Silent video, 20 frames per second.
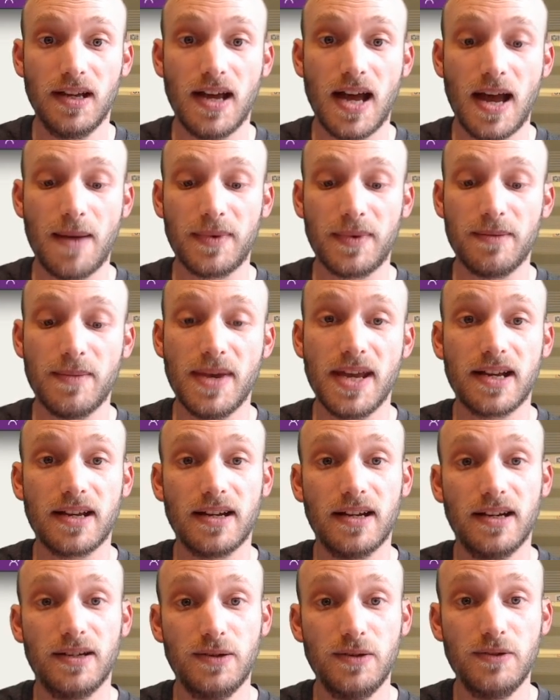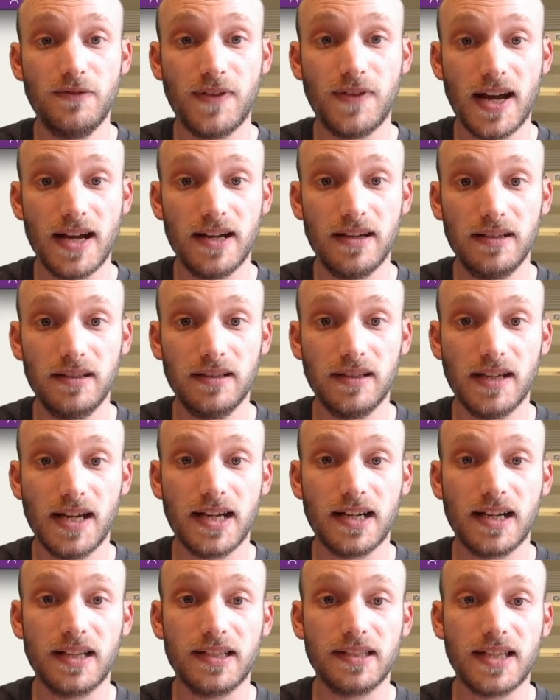I'm going to make a new file,
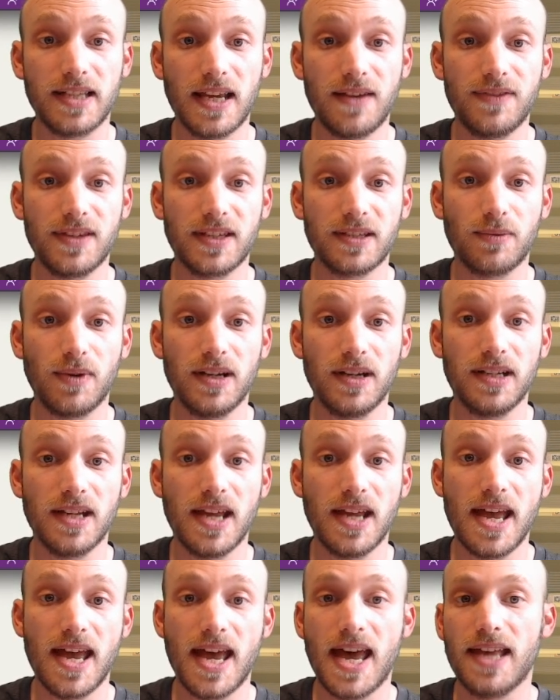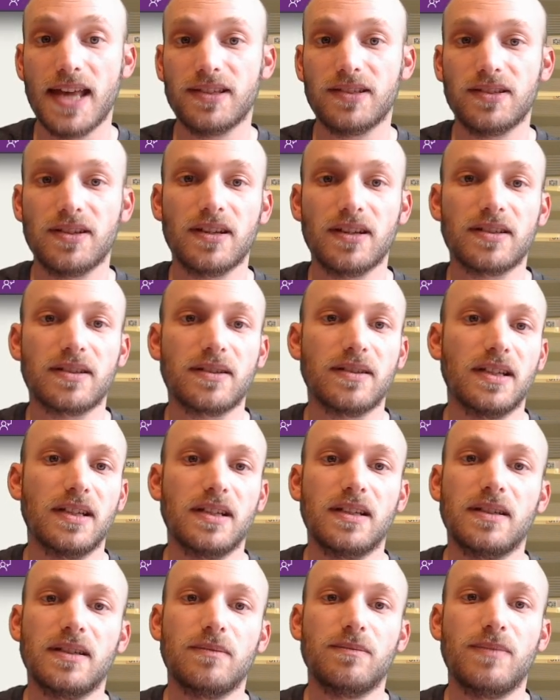and I'll save this one as just
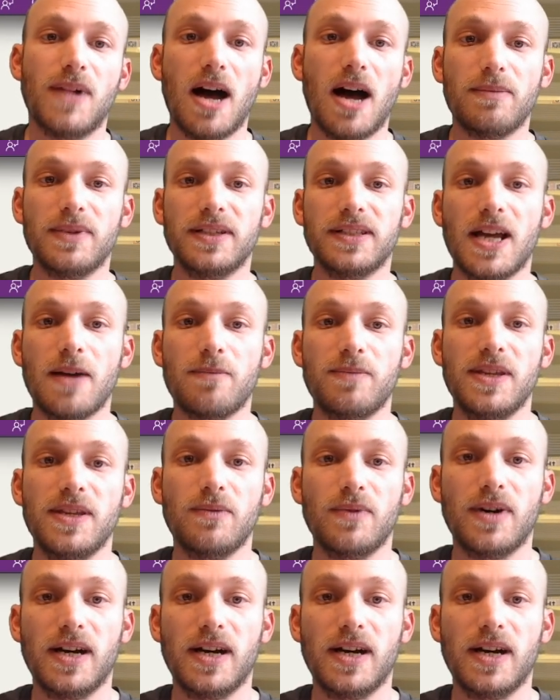baba.py.